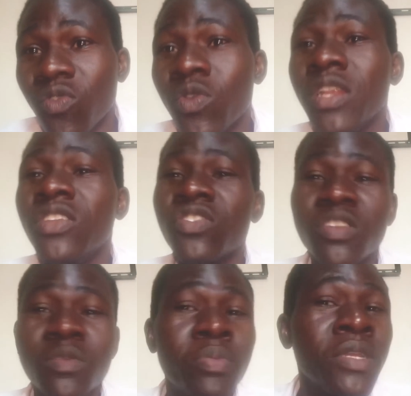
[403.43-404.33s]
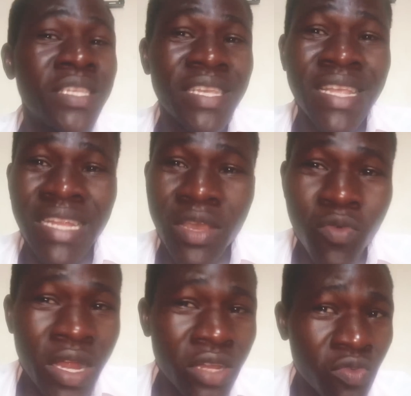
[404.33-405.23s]
When your spirit says that I
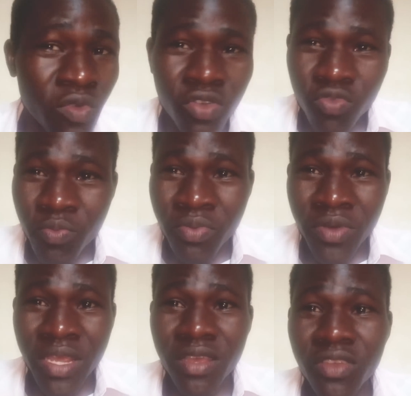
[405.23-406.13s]
want to go to pray,